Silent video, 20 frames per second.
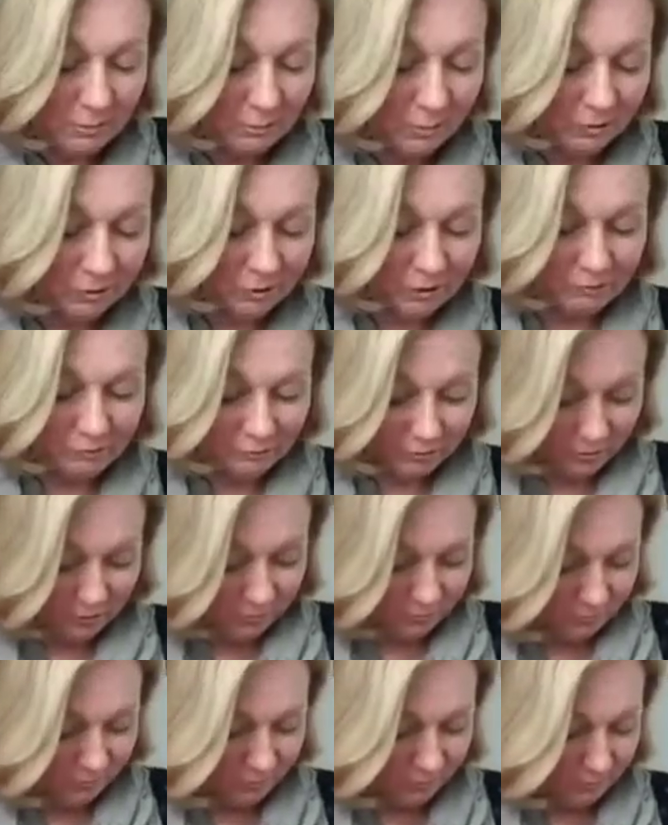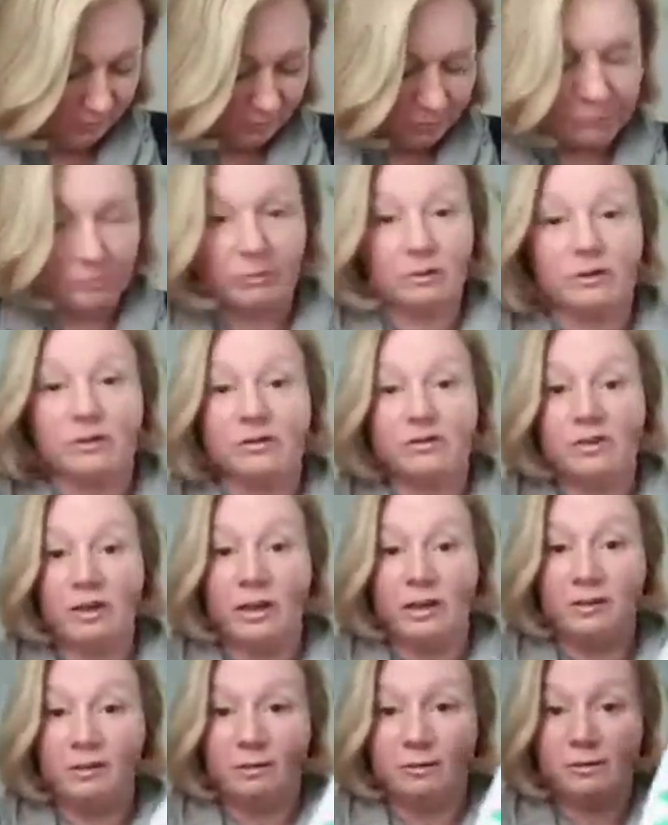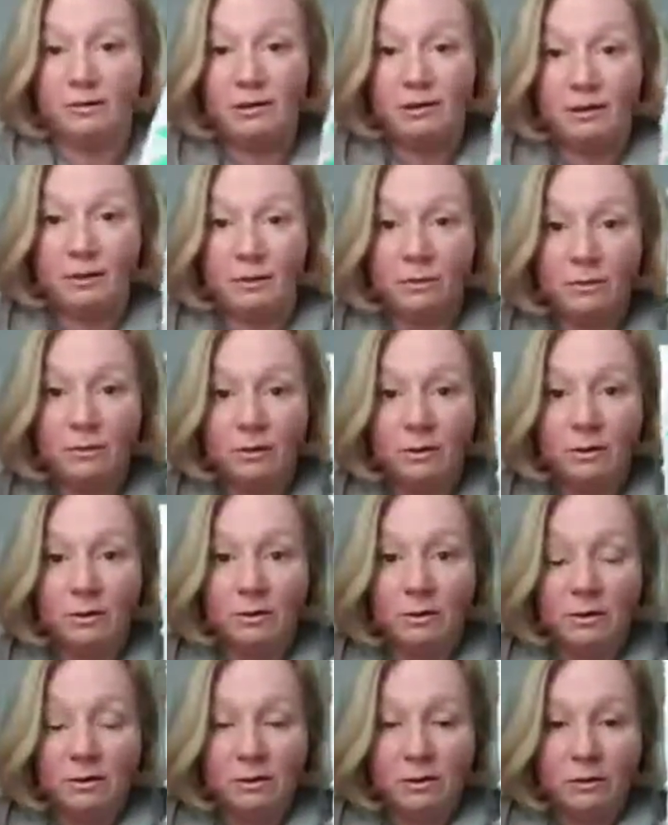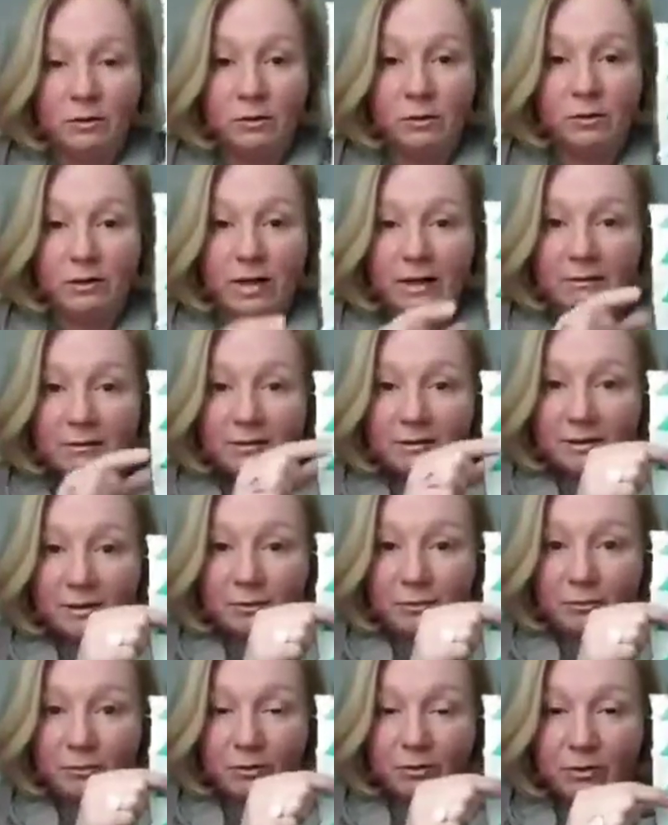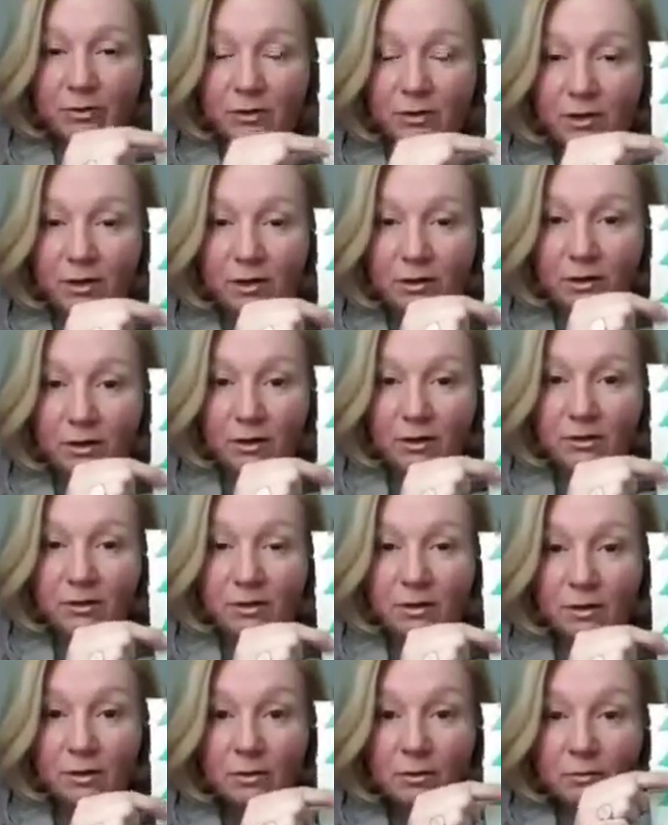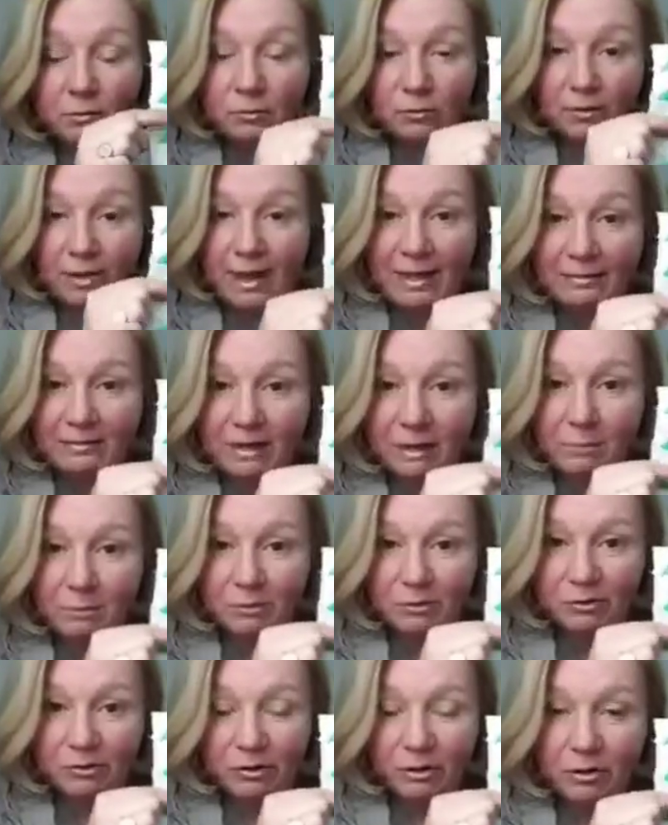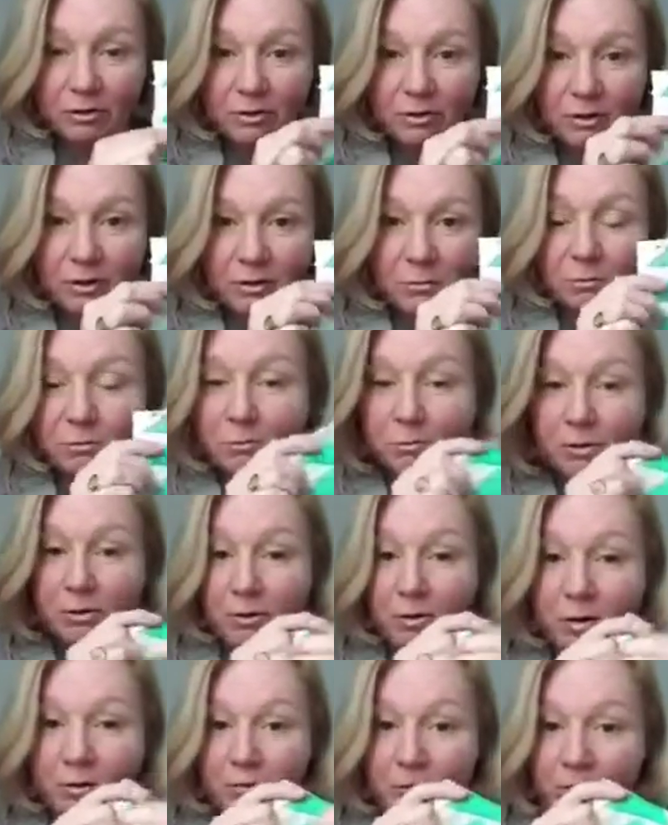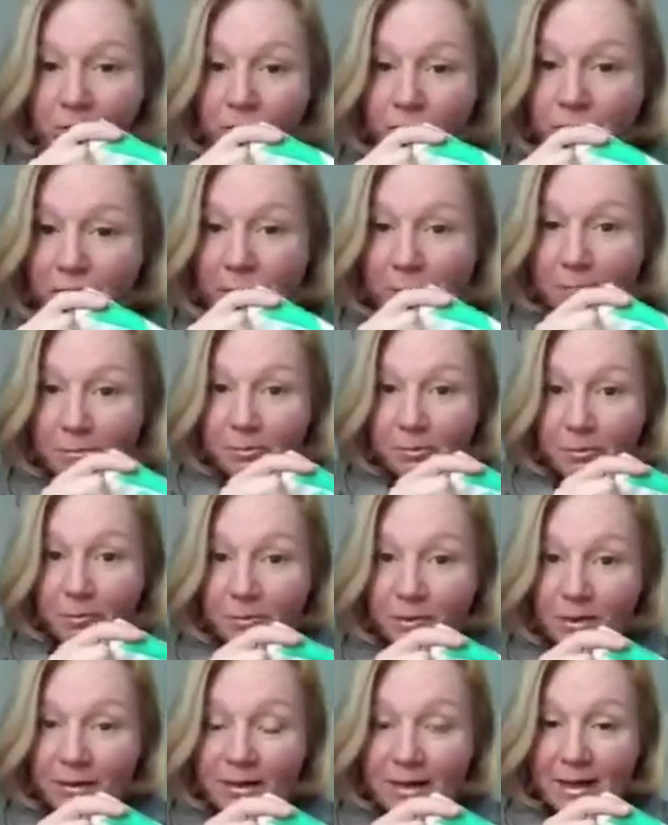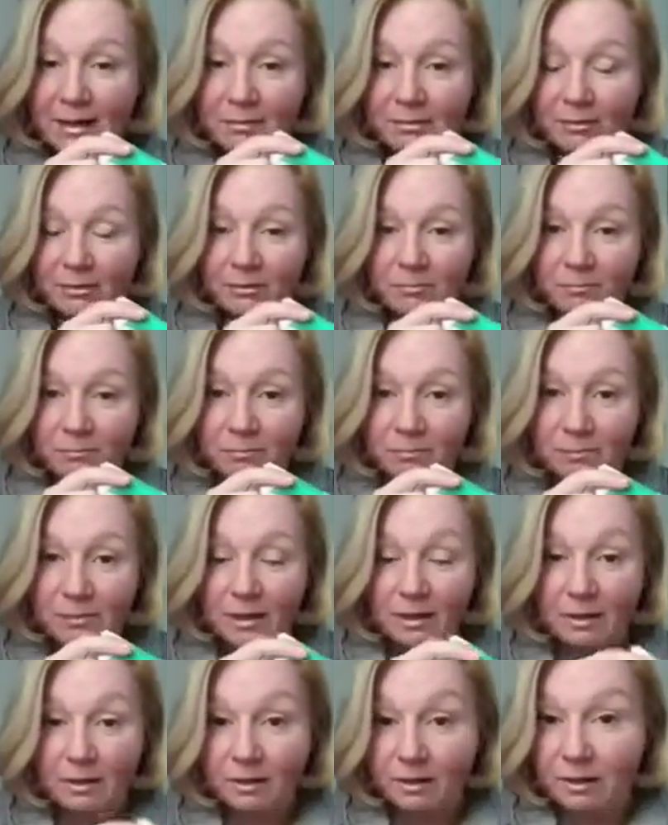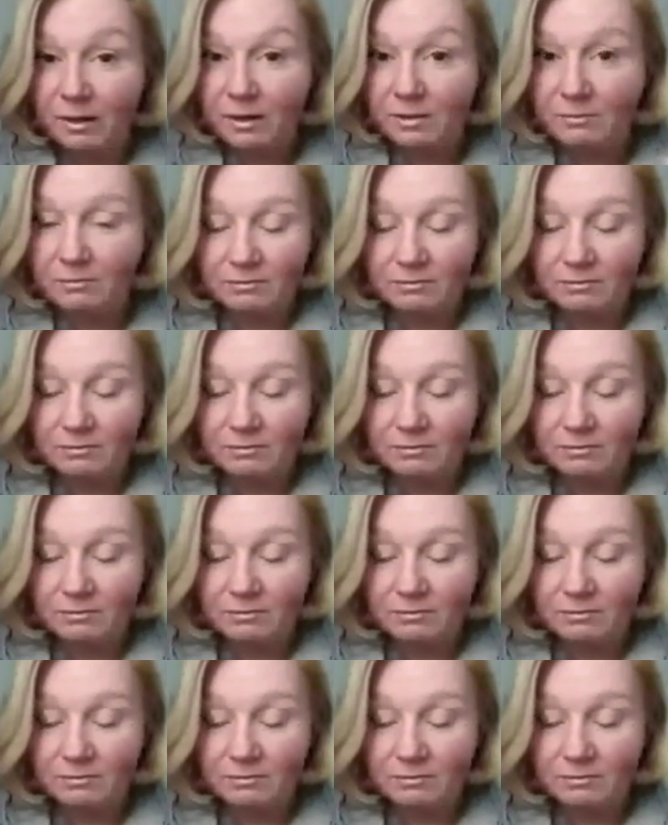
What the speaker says: which I've done, so different shades of teal, you could have a different colour for that temperature, but lots of scraps within that colour.